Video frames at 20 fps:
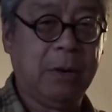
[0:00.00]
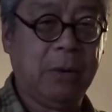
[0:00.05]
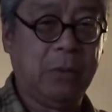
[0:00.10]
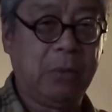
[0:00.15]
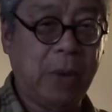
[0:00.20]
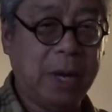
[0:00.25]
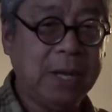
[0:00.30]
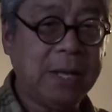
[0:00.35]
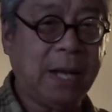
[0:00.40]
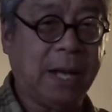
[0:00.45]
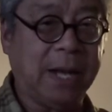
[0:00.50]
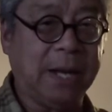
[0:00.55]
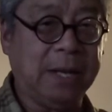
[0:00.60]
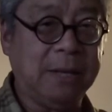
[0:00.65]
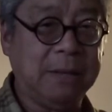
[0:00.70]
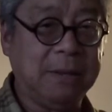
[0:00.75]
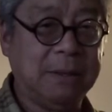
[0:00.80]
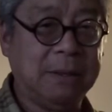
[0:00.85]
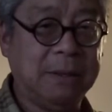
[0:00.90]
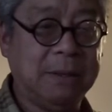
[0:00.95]
red
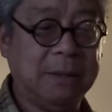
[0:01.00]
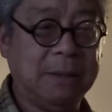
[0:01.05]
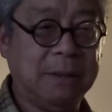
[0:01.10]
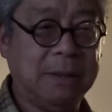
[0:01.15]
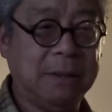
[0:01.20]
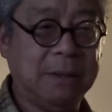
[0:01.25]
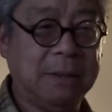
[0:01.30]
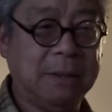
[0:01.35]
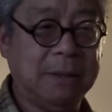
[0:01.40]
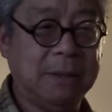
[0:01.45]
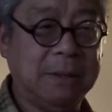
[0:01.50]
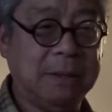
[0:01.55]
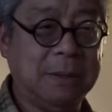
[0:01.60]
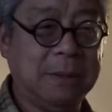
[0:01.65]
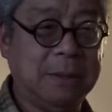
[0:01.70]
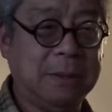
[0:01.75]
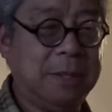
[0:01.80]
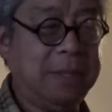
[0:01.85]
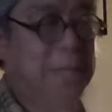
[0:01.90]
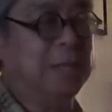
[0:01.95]
light
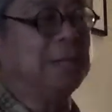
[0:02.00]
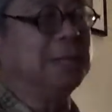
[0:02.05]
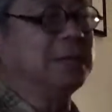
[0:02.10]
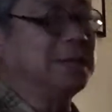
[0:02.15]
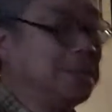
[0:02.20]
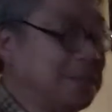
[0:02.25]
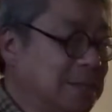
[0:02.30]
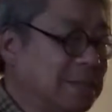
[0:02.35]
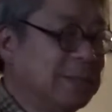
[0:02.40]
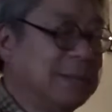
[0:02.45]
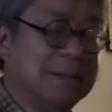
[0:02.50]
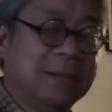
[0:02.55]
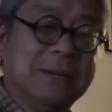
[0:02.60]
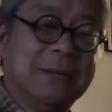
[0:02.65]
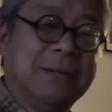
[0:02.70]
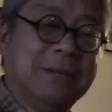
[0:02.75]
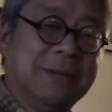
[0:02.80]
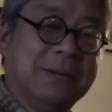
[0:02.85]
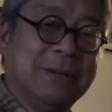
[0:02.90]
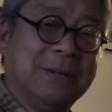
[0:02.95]
is
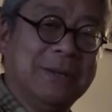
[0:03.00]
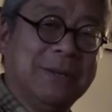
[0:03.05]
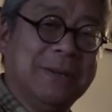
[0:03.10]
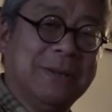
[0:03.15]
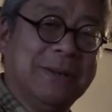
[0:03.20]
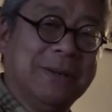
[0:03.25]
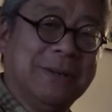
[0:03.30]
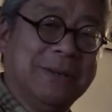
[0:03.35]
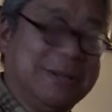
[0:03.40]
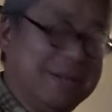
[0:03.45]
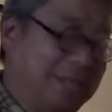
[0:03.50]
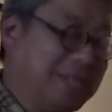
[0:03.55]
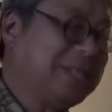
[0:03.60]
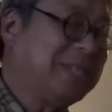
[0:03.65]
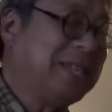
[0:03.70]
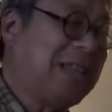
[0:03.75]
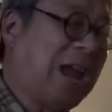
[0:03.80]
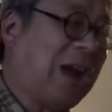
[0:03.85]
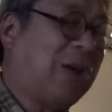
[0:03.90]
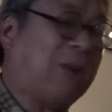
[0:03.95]

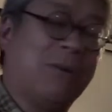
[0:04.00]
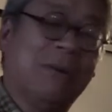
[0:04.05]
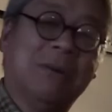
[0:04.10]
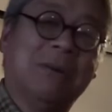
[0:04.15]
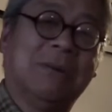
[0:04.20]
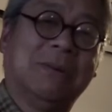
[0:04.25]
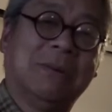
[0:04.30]
this narrow.